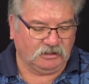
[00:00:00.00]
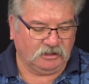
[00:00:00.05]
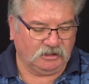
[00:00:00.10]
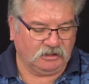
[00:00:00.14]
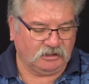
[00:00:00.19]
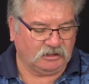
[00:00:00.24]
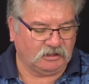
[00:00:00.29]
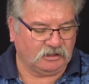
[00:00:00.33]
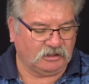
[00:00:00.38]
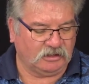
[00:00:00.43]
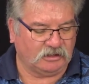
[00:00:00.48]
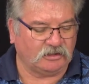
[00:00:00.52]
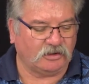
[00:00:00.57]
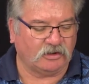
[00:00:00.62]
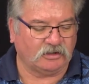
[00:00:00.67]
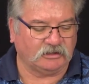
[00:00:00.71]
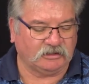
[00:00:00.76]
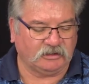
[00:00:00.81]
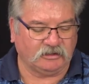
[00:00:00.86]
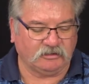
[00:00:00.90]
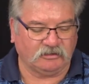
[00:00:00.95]
uh, an
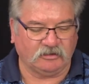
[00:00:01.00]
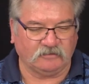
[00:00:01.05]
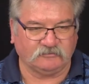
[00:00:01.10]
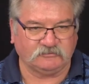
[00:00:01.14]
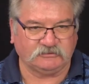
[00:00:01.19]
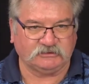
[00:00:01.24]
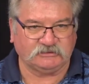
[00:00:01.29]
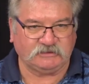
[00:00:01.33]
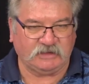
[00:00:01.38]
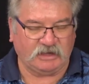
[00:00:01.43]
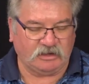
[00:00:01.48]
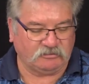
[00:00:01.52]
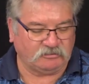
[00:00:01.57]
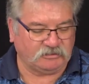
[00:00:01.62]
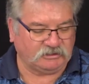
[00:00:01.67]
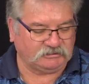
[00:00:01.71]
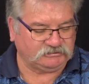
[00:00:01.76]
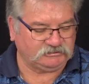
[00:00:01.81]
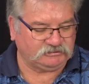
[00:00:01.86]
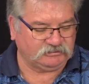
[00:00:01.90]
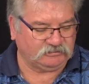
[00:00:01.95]
idea of just how
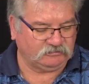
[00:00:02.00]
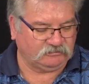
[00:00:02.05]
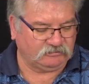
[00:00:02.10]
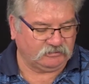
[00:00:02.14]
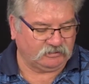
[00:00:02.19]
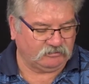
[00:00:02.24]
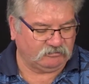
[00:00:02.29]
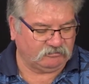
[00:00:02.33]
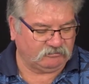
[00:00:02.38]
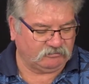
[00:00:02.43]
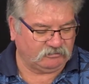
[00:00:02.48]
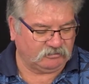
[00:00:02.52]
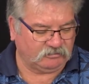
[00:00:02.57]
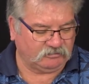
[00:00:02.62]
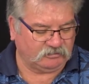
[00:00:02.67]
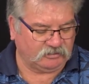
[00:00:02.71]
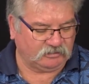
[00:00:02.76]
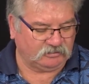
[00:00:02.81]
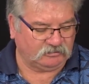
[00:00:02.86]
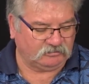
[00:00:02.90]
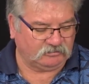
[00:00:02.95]
much the,
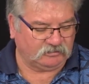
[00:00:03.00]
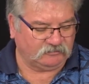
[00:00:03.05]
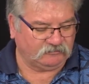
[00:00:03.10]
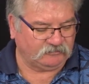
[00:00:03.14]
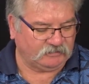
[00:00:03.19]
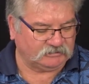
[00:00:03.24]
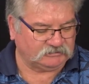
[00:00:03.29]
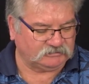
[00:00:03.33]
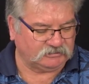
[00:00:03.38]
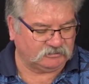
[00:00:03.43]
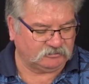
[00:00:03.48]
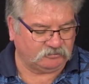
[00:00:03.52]
the defects are